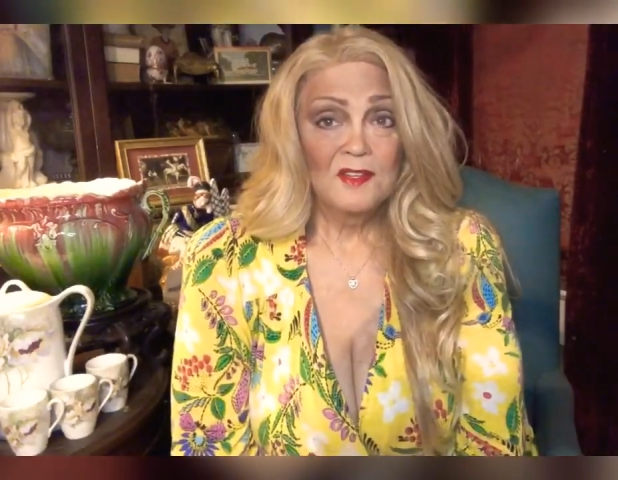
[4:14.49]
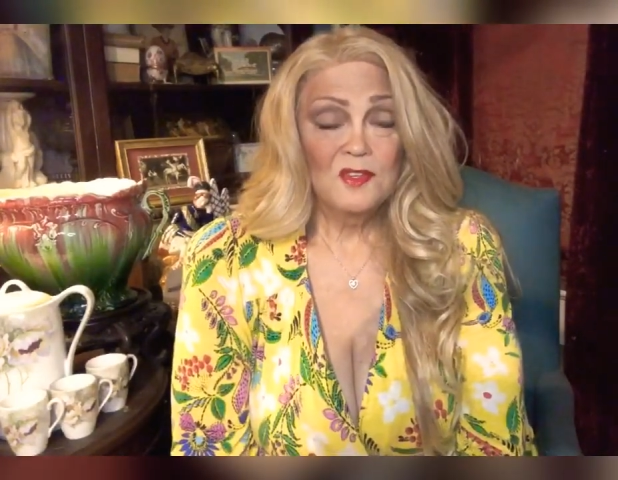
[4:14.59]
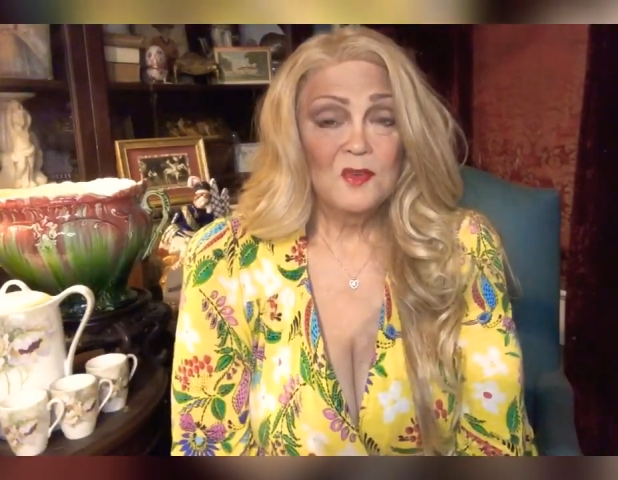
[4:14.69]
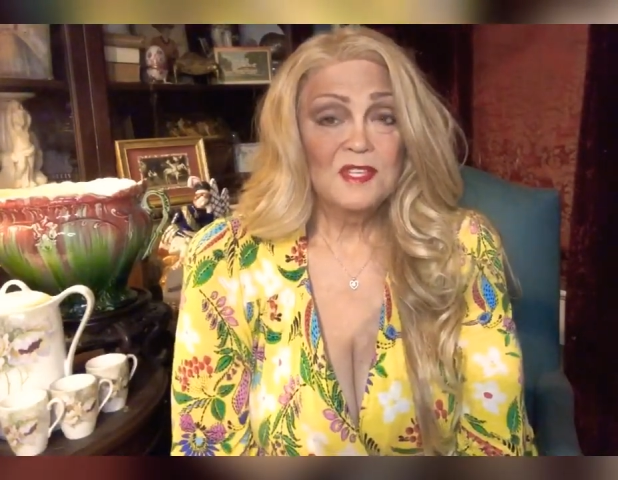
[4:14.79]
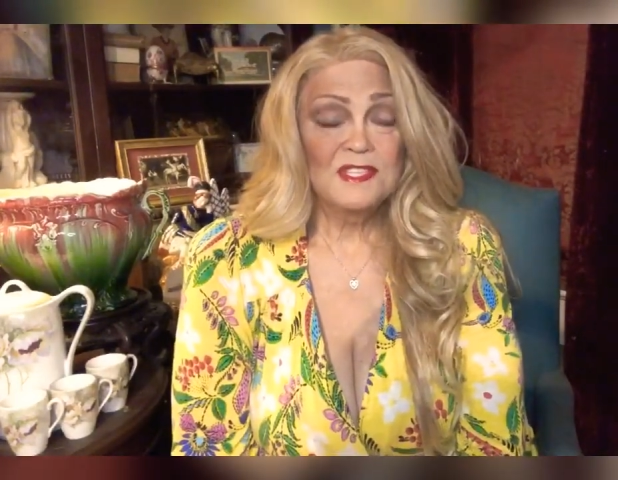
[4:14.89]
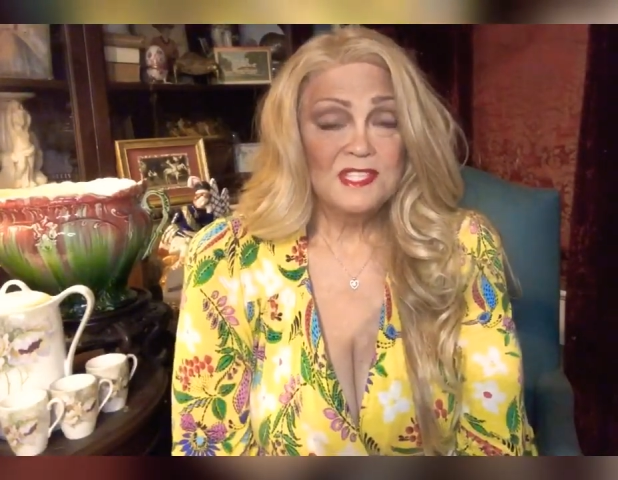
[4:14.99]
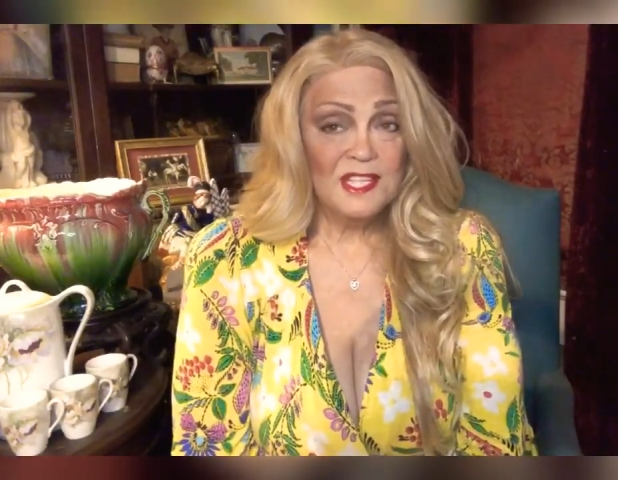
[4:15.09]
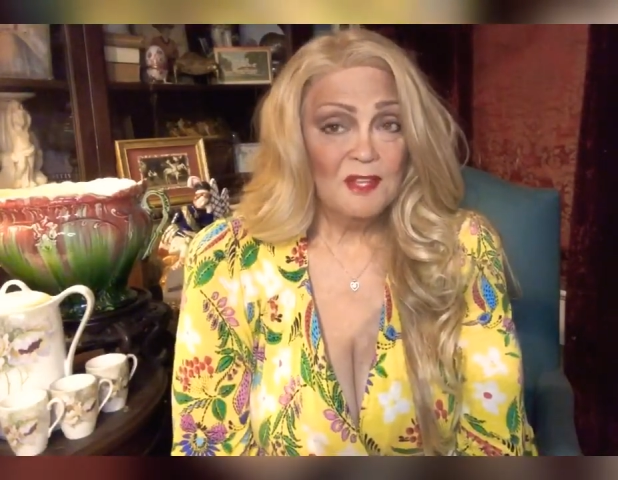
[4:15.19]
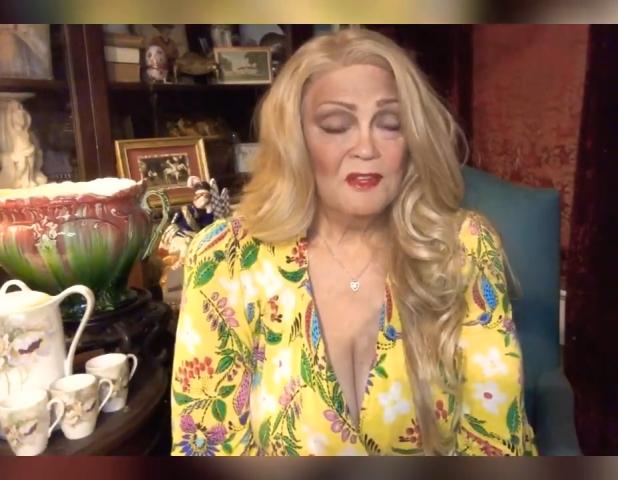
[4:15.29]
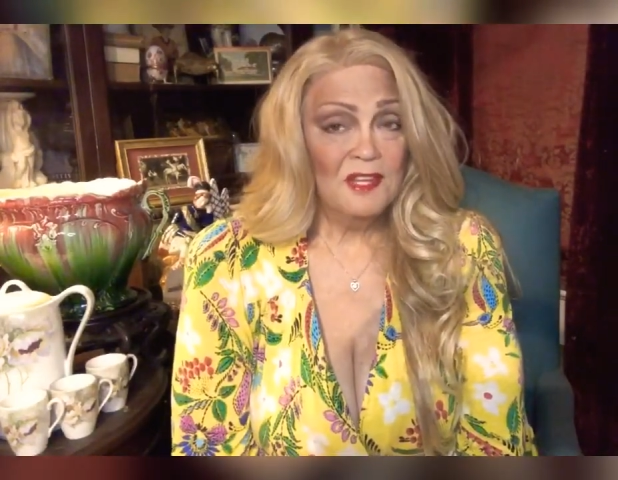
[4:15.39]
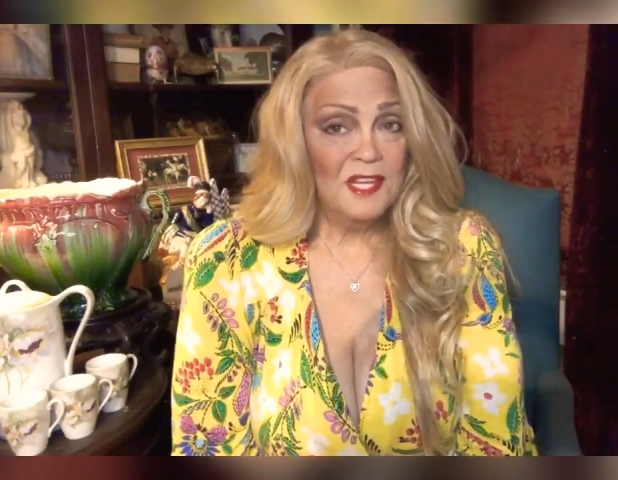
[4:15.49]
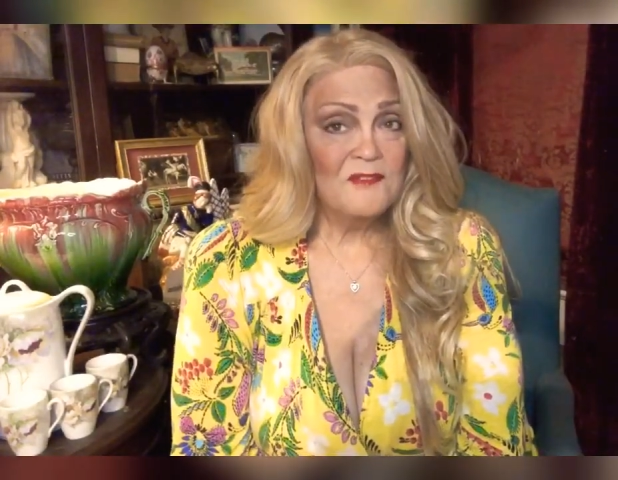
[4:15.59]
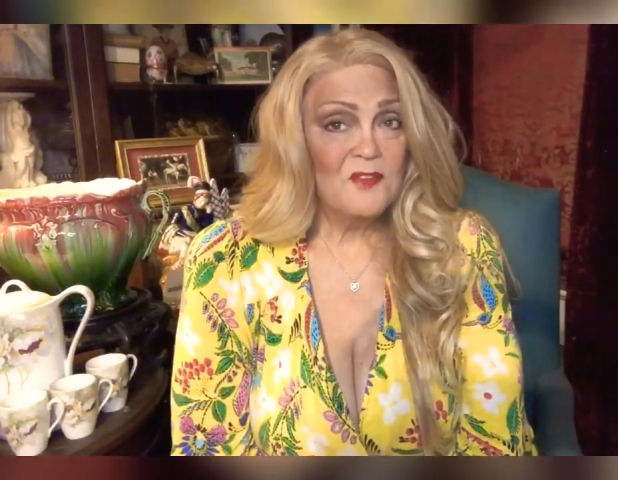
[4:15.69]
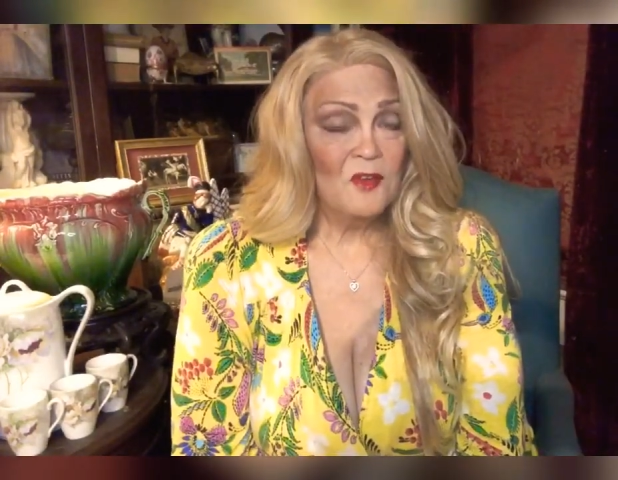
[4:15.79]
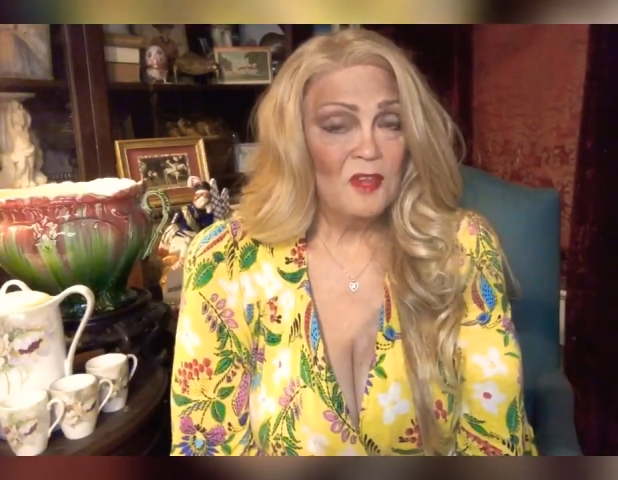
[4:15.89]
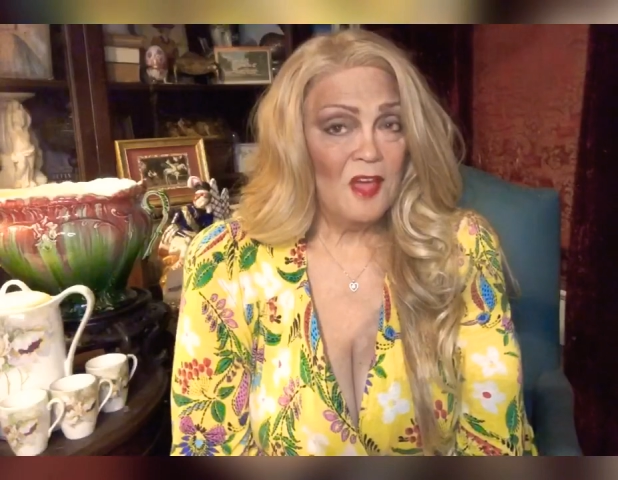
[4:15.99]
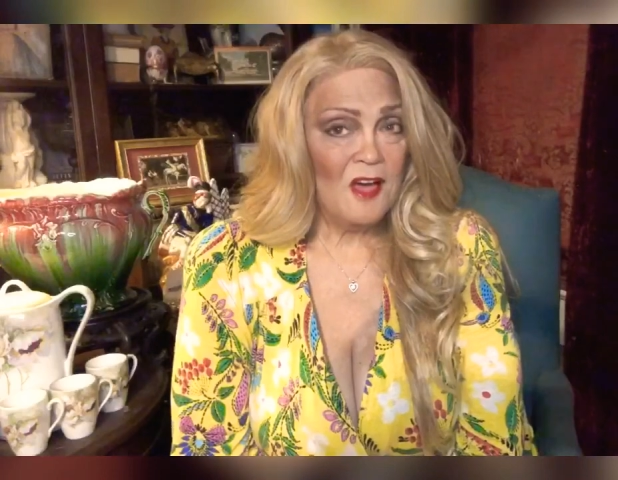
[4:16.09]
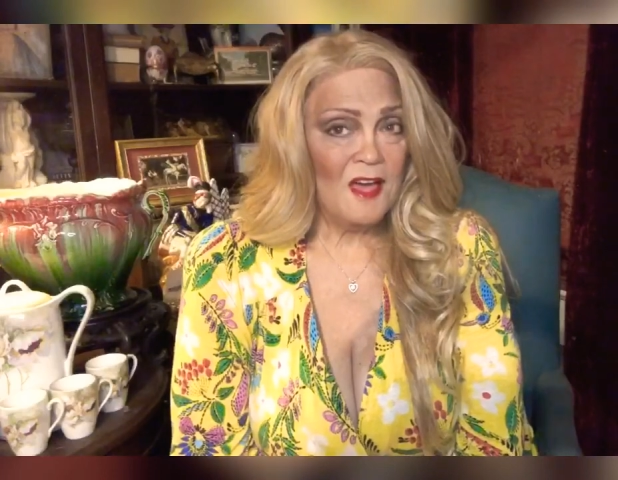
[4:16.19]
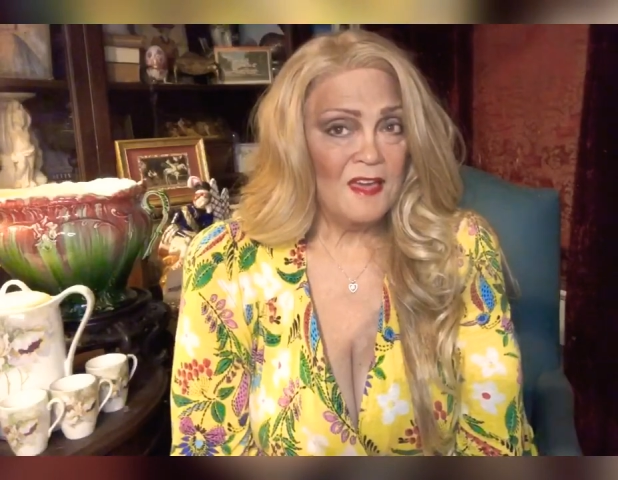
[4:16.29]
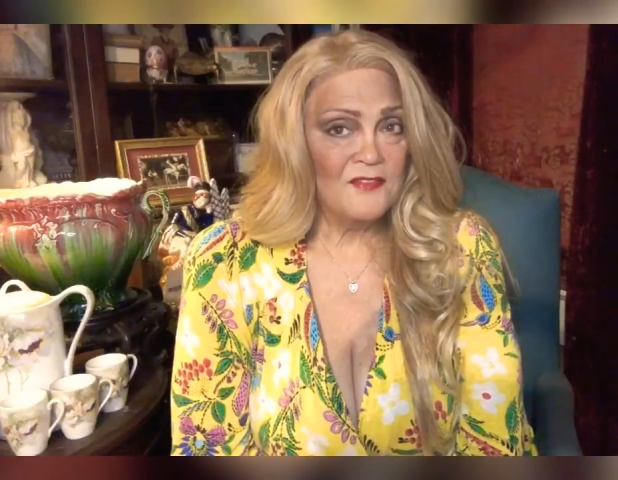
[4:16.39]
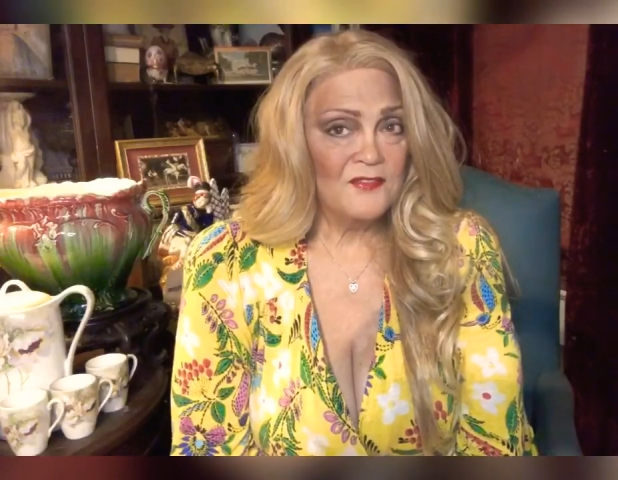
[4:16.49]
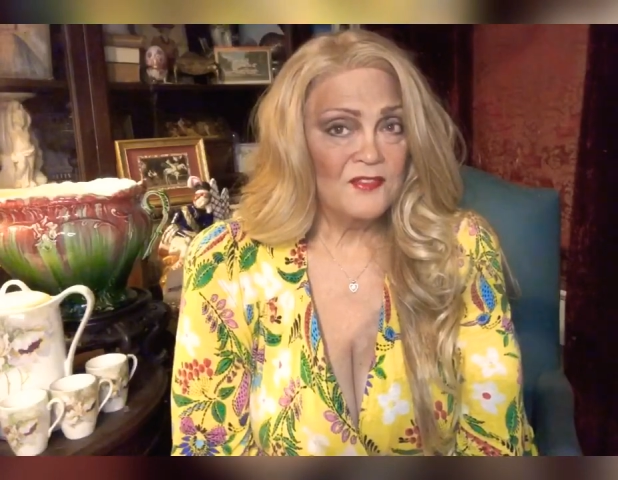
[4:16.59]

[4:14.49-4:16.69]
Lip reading: You can still live your life.